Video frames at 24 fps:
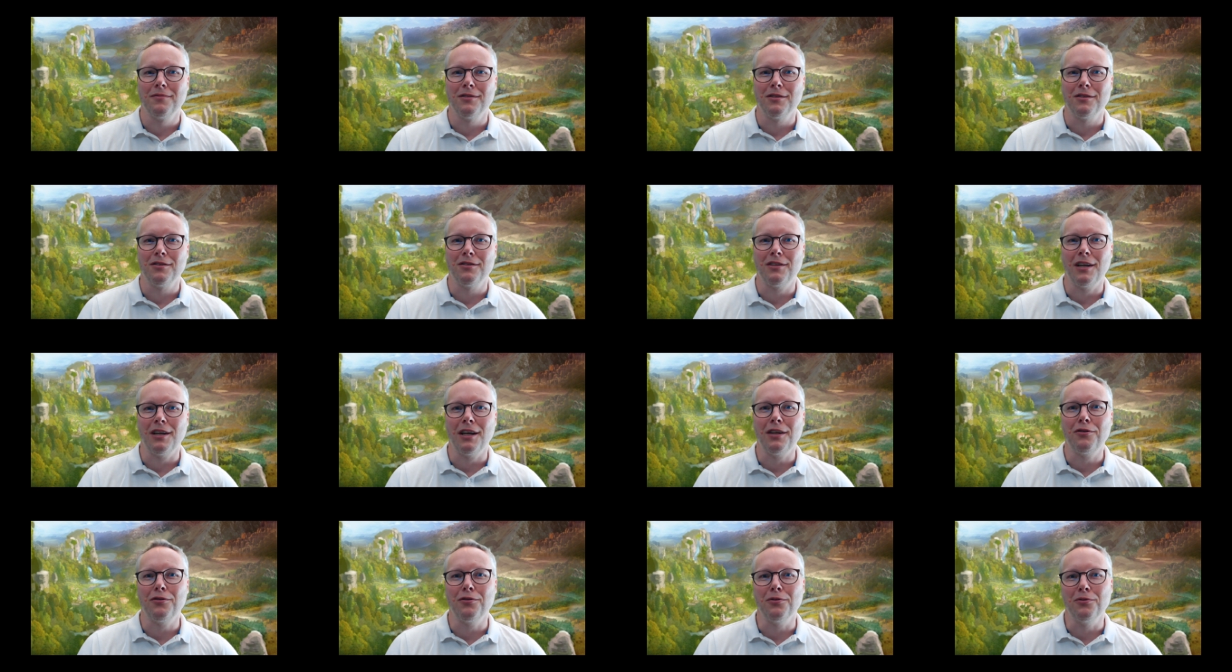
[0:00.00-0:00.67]

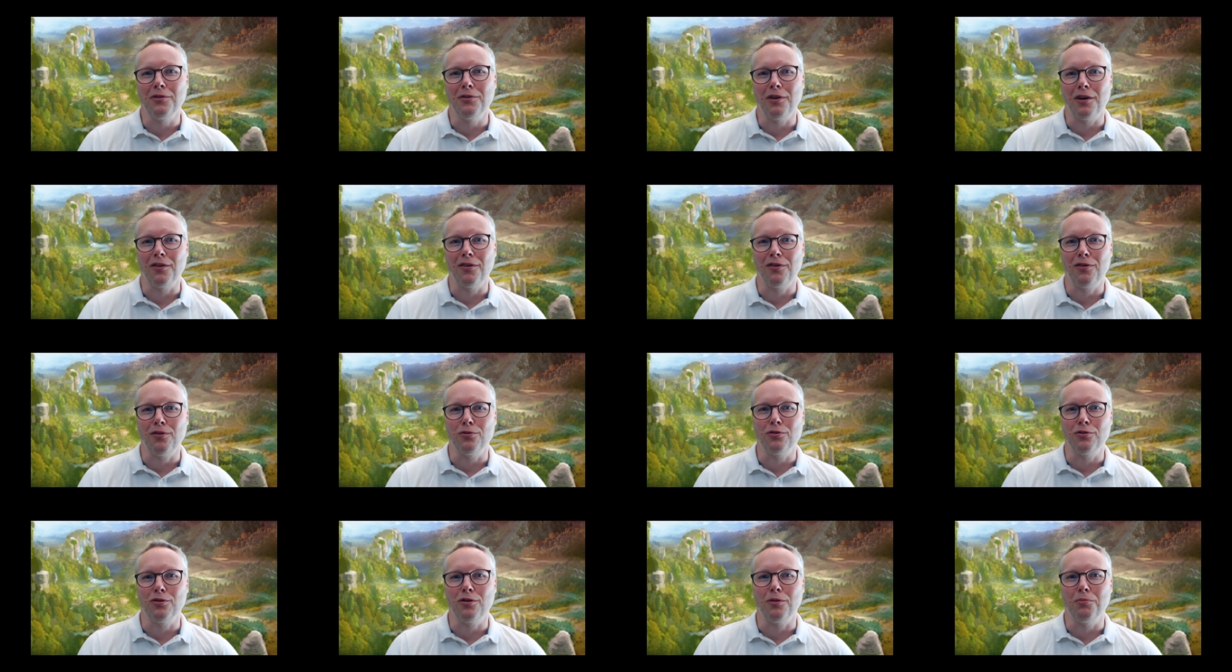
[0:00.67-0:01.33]
Stay tuned on
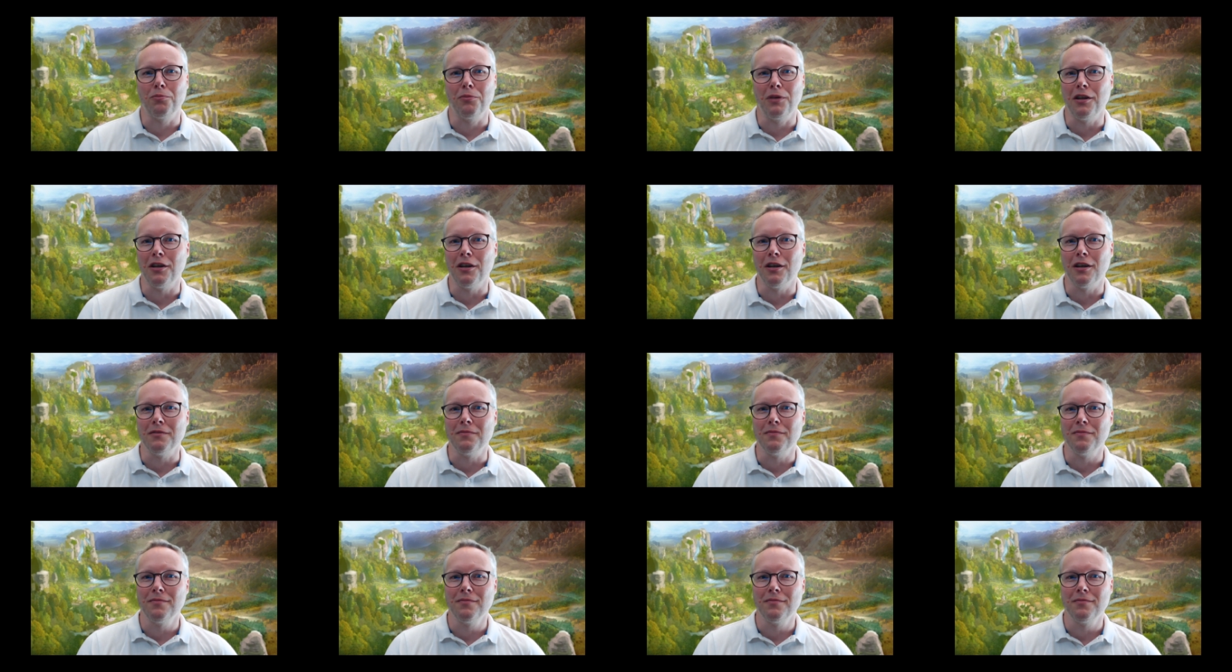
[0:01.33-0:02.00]
social media
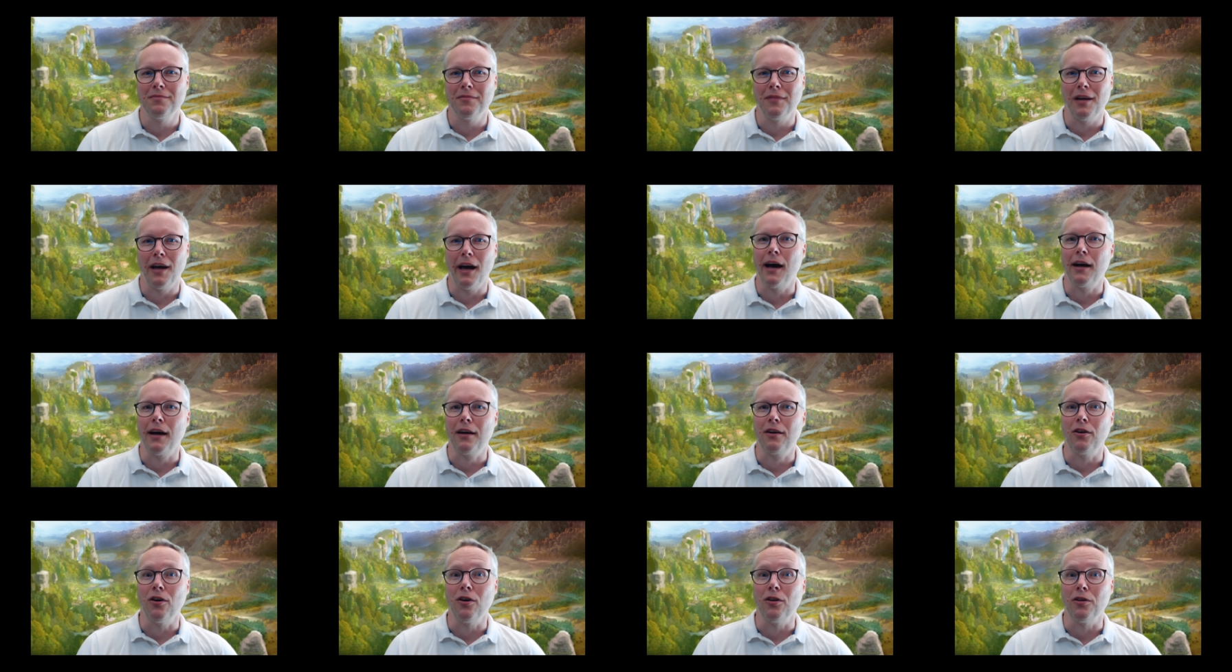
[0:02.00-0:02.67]

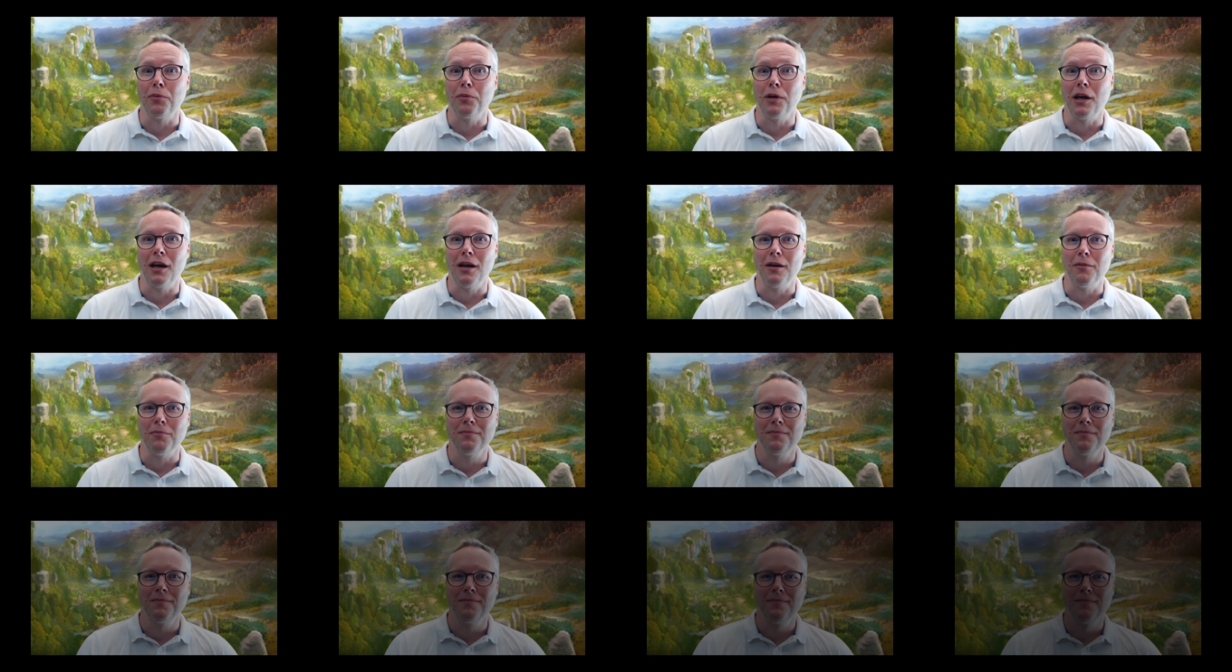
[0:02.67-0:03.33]
@GollumGame.